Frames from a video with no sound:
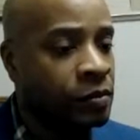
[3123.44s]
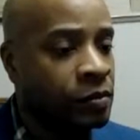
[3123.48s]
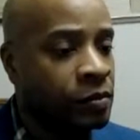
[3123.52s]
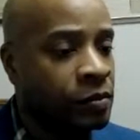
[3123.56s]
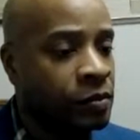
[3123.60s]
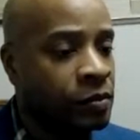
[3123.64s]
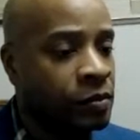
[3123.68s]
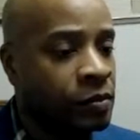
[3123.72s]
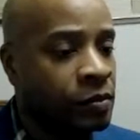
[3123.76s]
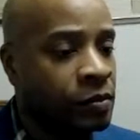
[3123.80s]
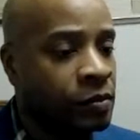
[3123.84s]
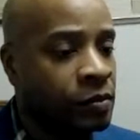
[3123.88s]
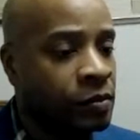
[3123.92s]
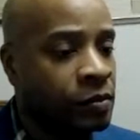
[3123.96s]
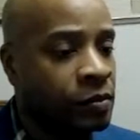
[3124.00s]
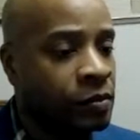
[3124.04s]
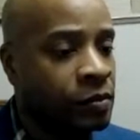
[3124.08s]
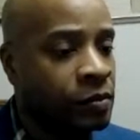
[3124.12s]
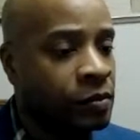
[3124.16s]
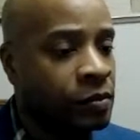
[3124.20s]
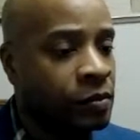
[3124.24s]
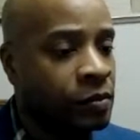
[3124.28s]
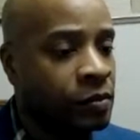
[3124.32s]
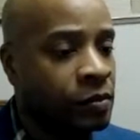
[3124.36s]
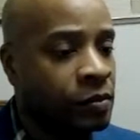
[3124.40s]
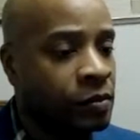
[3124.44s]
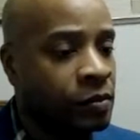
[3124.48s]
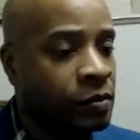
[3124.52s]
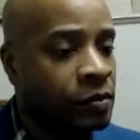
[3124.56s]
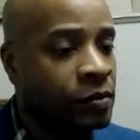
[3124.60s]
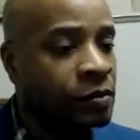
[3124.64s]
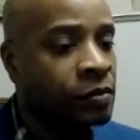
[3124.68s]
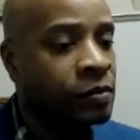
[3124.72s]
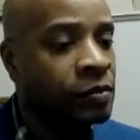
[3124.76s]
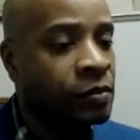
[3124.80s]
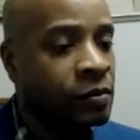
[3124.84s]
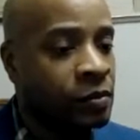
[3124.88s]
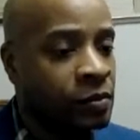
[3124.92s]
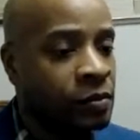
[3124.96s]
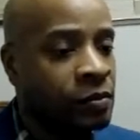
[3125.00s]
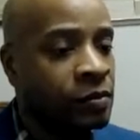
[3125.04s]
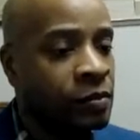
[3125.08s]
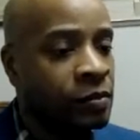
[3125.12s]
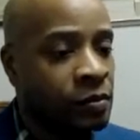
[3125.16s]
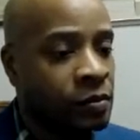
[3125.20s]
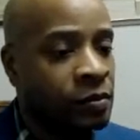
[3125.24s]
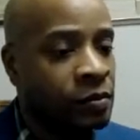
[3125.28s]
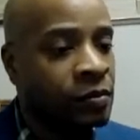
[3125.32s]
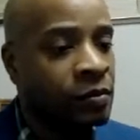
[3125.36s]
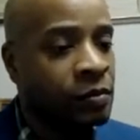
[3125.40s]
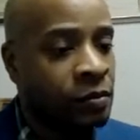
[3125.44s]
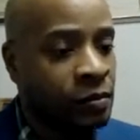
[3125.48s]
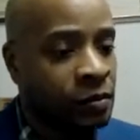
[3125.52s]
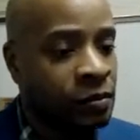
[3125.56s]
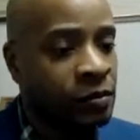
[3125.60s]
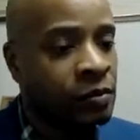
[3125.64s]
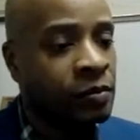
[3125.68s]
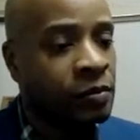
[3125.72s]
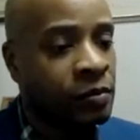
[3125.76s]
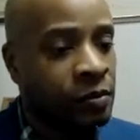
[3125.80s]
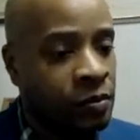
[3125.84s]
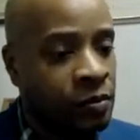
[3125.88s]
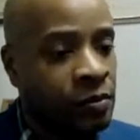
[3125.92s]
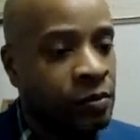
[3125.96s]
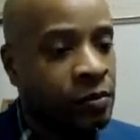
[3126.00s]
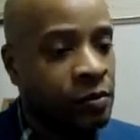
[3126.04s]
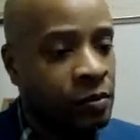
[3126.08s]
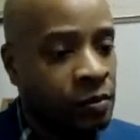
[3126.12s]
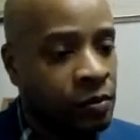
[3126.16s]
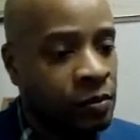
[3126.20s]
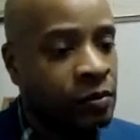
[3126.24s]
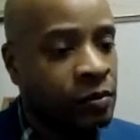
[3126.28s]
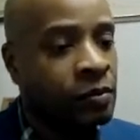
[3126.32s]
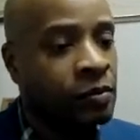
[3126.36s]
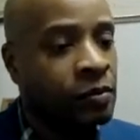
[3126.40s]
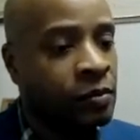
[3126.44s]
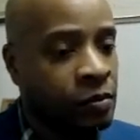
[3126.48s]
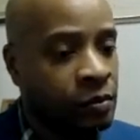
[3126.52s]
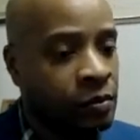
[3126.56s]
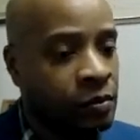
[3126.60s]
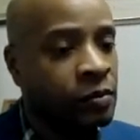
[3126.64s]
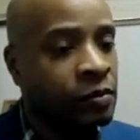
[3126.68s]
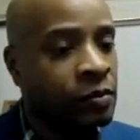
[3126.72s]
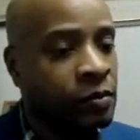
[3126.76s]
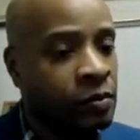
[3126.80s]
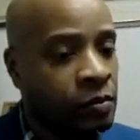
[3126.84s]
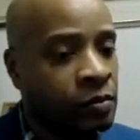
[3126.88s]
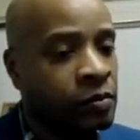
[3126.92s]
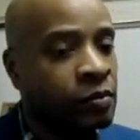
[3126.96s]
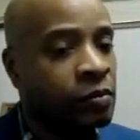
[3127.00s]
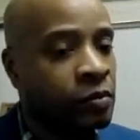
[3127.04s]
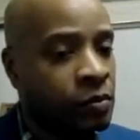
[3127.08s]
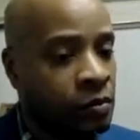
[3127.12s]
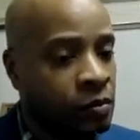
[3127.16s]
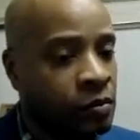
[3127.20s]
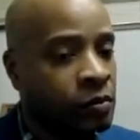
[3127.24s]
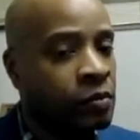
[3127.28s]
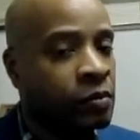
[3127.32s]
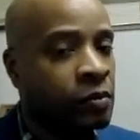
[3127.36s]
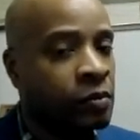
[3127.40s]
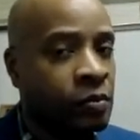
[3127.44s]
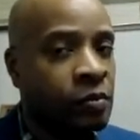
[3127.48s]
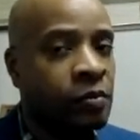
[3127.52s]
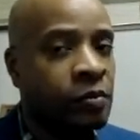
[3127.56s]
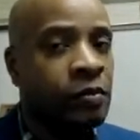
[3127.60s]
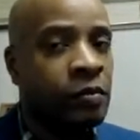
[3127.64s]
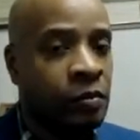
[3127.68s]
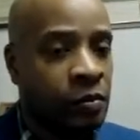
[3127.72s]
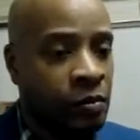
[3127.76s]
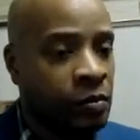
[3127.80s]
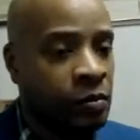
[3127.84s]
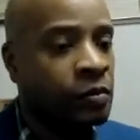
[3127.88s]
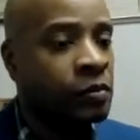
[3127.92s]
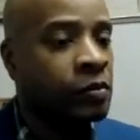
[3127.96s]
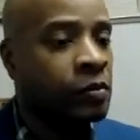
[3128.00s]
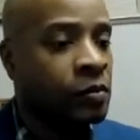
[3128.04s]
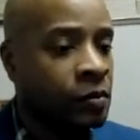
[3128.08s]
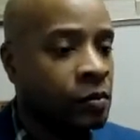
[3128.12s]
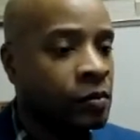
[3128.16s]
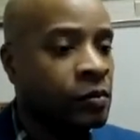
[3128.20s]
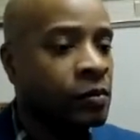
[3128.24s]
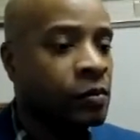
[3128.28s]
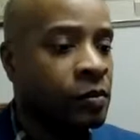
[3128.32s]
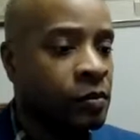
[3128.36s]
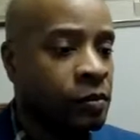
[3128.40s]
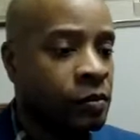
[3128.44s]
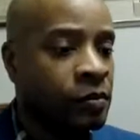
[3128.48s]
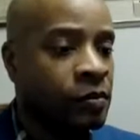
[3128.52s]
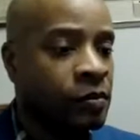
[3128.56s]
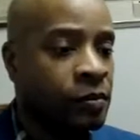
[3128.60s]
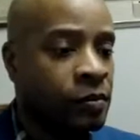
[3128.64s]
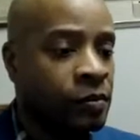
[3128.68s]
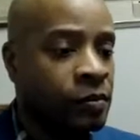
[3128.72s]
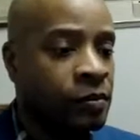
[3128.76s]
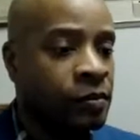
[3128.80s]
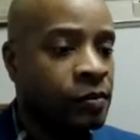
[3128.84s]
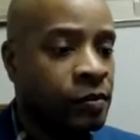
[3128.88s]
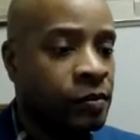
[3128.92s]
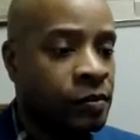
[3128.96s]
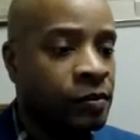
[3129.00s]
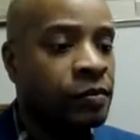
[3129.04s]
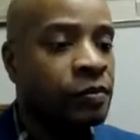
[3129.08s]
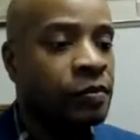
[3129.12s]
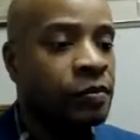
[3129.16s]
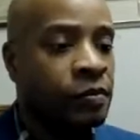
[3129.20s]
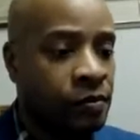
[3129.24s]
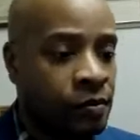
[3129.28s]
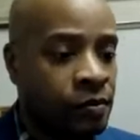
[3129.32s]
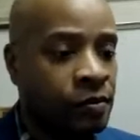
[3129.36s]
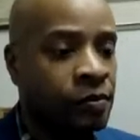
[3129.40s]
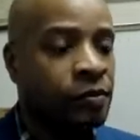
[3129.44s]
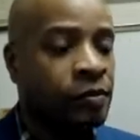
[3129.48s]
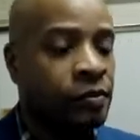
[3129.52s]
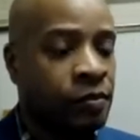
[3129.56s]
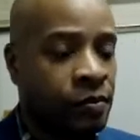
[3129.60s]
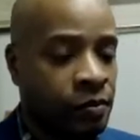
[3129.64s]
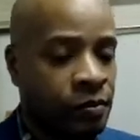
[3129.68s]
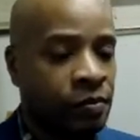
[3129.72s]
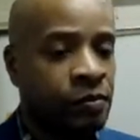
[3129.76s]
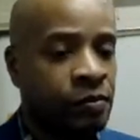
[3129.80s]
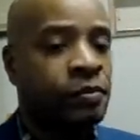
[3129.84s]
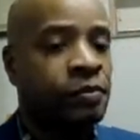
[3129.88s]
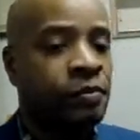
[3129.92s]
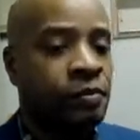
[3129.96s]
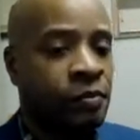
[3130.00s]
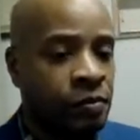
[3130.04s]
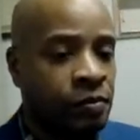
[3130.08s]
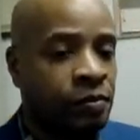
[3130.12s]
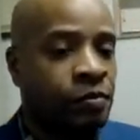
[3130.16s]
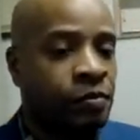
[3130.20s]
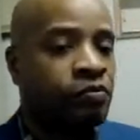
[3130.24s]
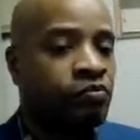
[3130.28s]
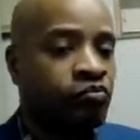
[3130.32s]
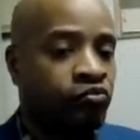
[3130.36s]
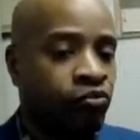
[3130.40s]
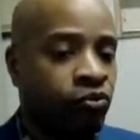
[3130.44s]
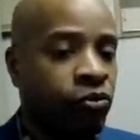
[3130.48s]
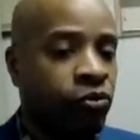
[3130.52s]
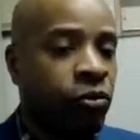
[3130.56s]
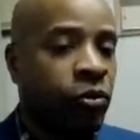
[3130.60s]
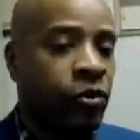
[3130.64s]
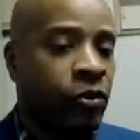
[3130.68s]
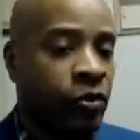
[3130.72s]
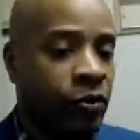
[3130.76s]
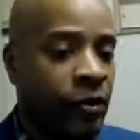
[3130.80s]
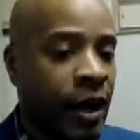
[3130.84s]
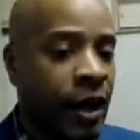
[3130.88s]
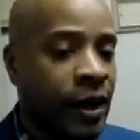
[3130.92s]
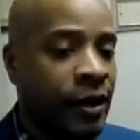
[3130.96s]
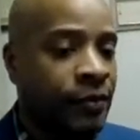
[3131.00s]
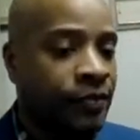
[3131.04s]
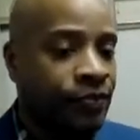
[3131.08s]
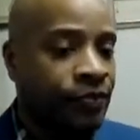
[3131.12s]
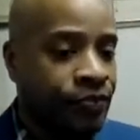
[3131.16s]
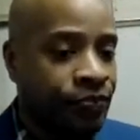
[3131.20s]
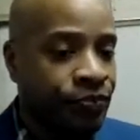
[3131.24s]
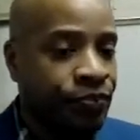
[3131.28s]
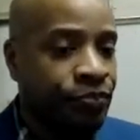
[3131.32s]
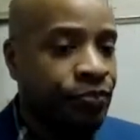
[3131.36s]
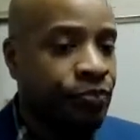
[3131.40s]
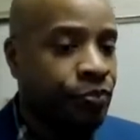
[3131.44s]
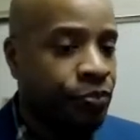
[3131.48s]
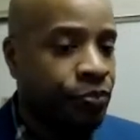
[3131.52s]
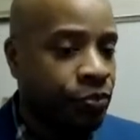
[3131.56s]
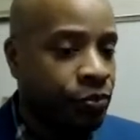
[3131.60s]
authority telling me what I had to do. You dig? When I'm just so used to just doing things my own way. You know what I'm saying?